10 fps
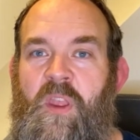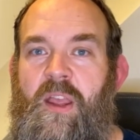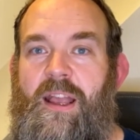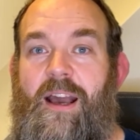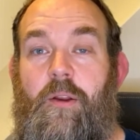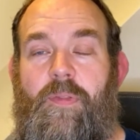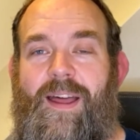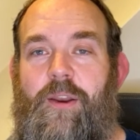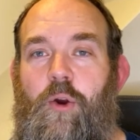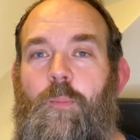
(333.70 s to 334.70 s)
And on
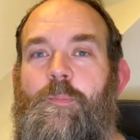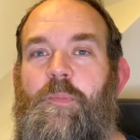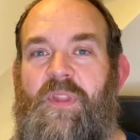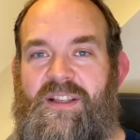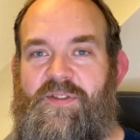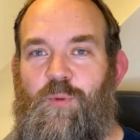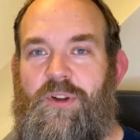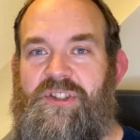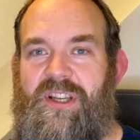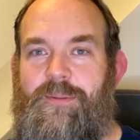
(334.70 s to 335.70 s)
that note, thanks for
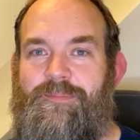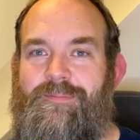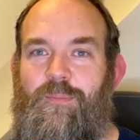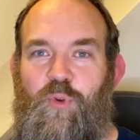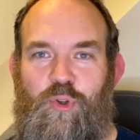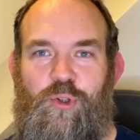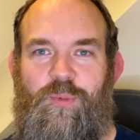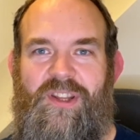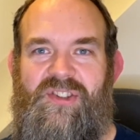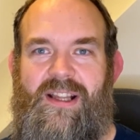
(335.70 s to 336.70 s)
watching. Good luck
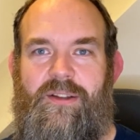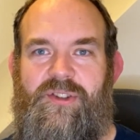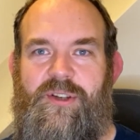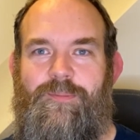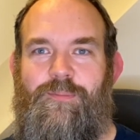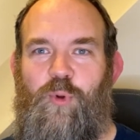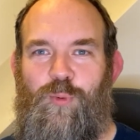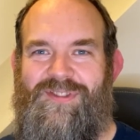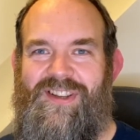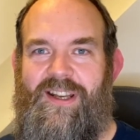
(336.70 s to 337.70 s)
with the challenge, and
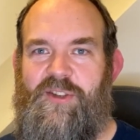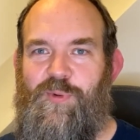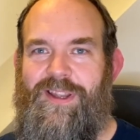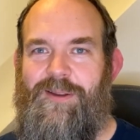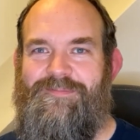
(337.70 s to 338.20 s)
we'll see you next week.